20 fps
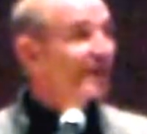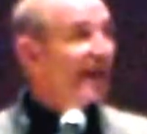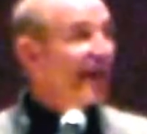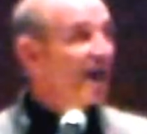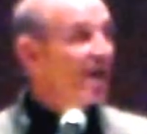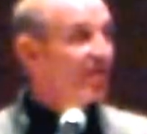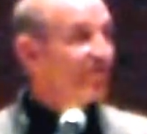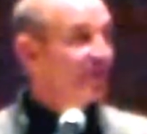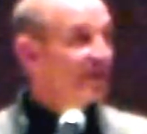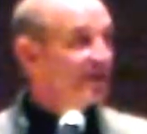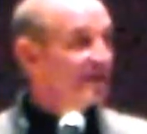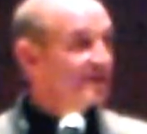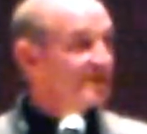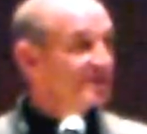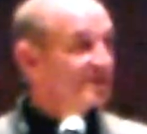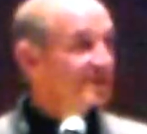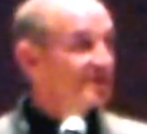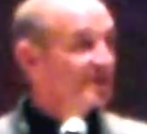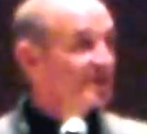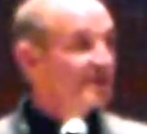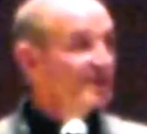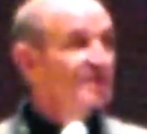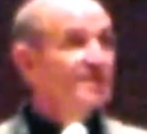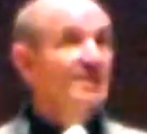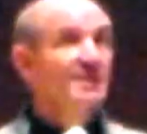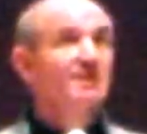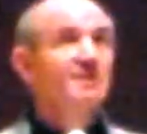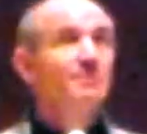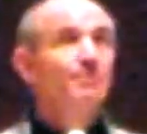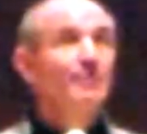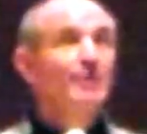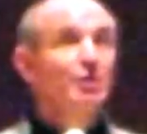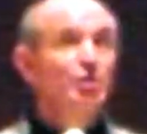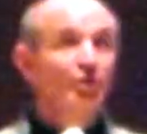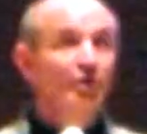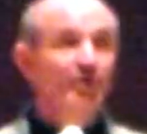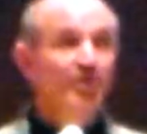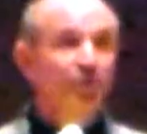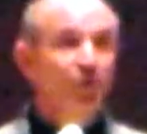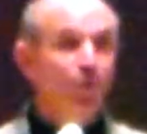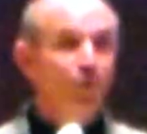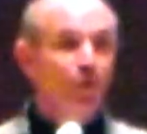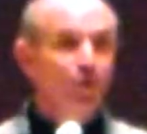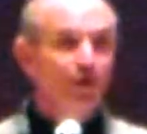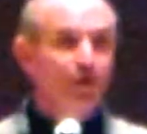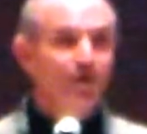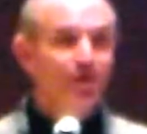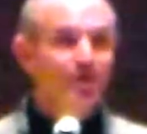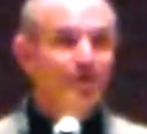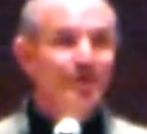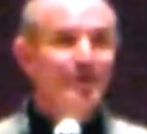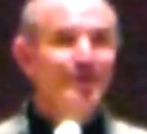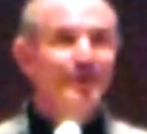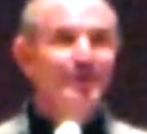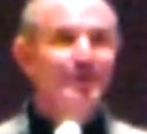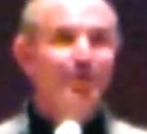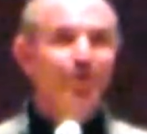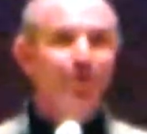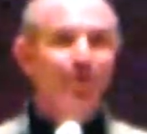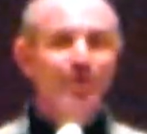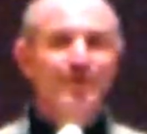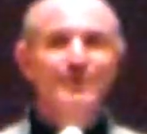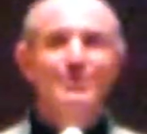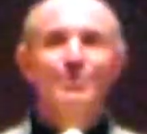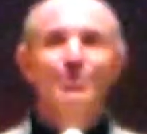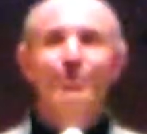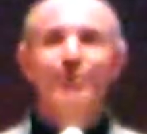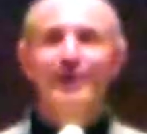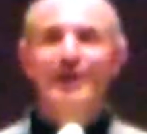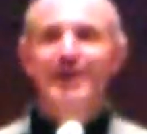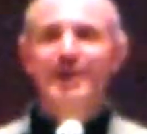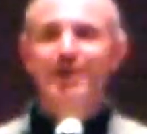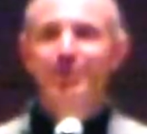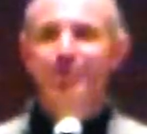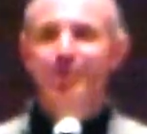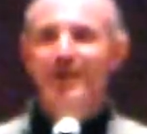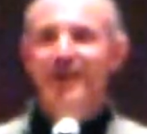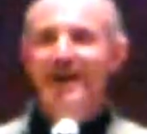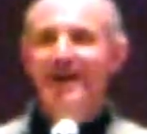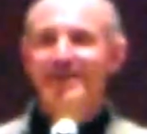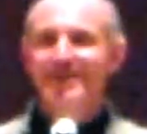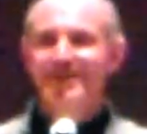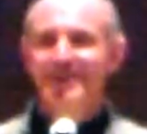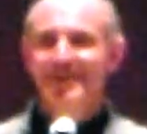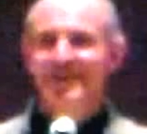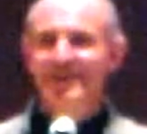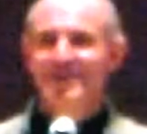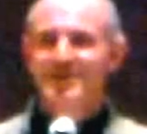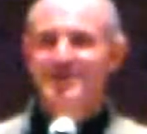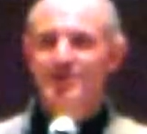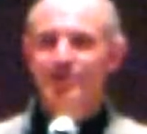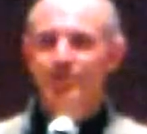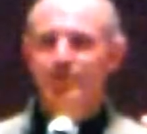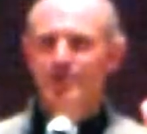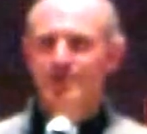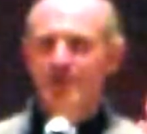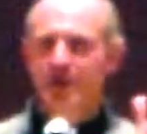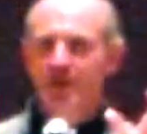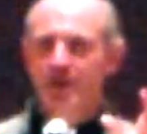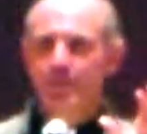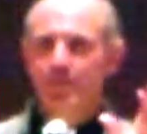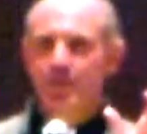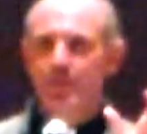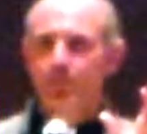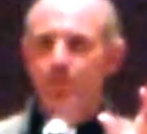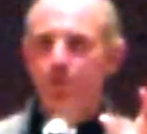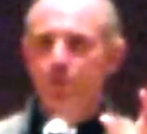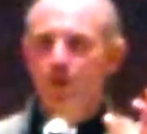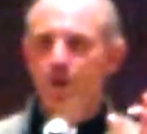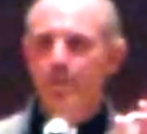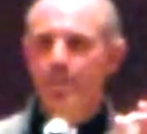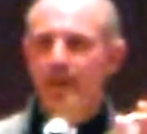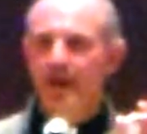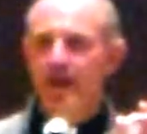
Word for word: or Calvinist suspicion of the world or this created reality. So we'll talk a bit more